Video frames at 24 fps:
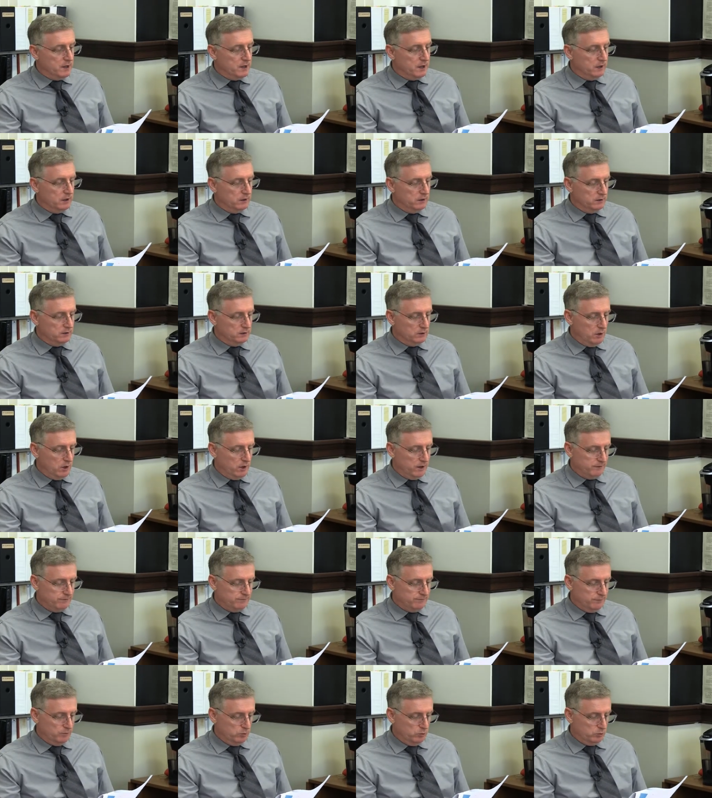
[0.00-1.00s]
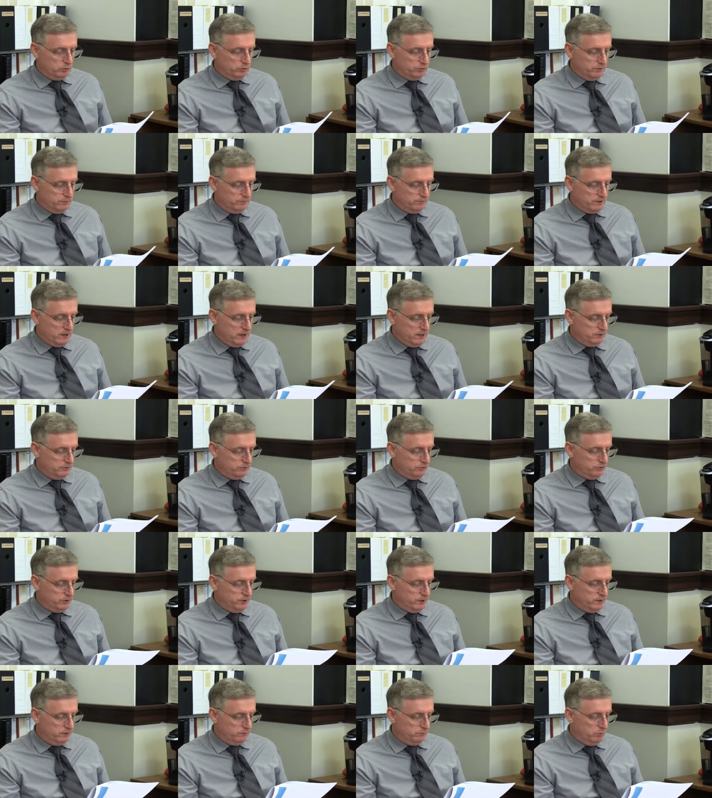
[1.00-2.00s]
a lot of folks have kind of
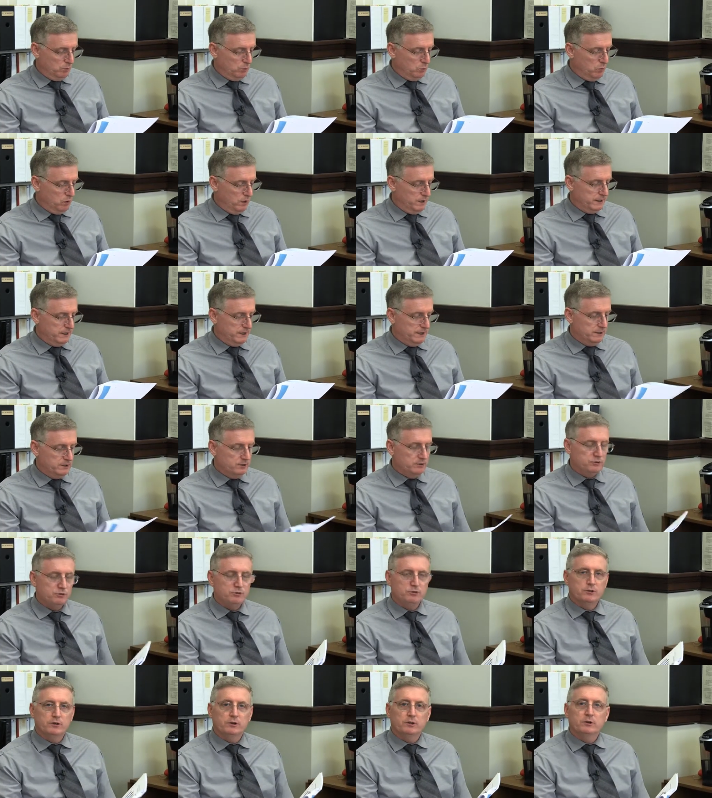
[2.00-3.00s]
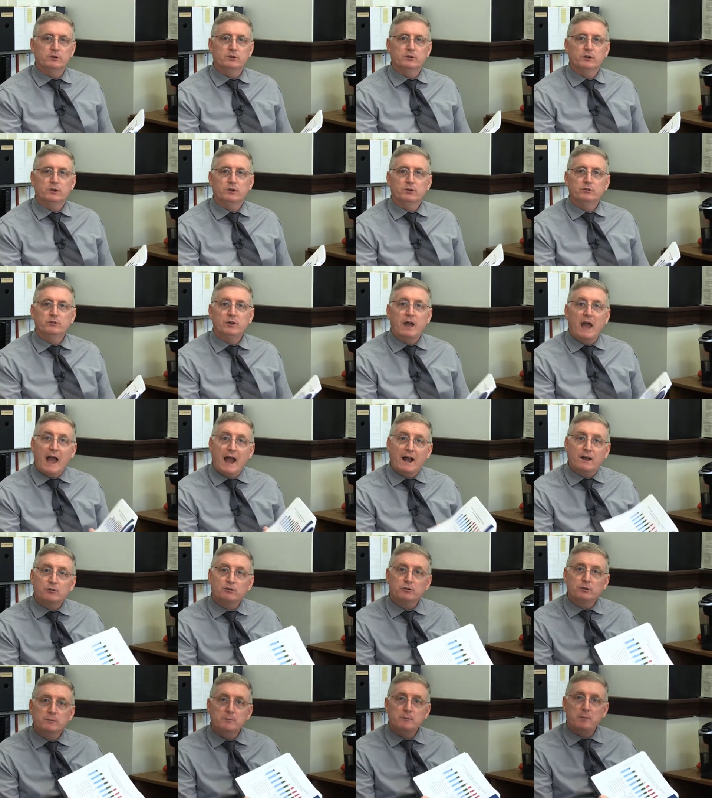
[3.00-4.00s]
said, well, what is the
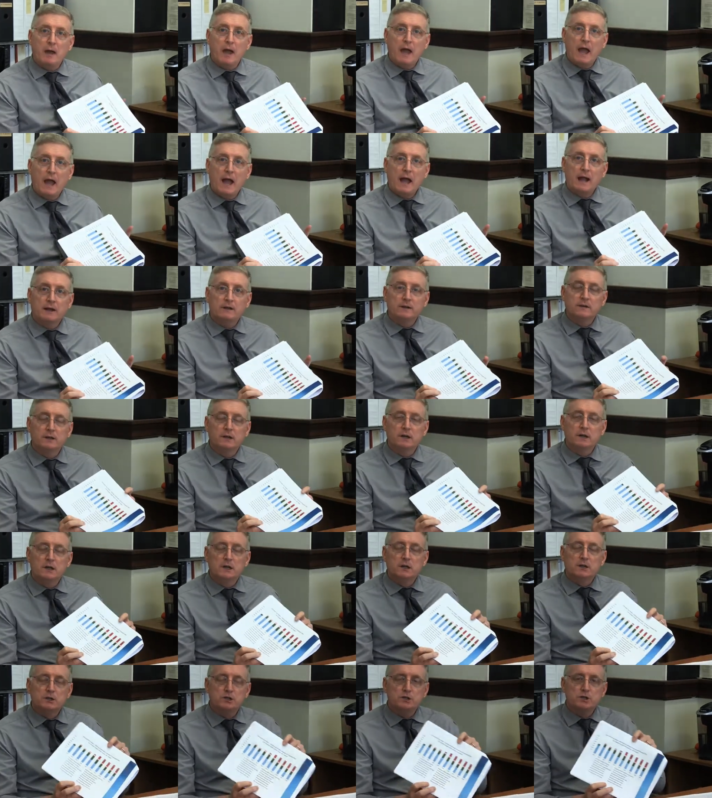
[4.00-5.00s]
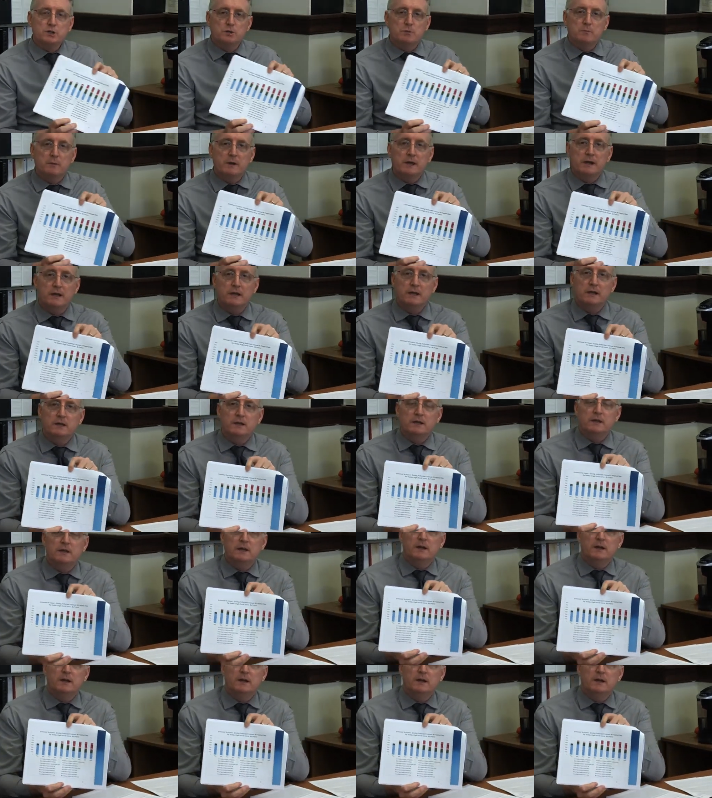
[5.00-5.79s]
tax impact to me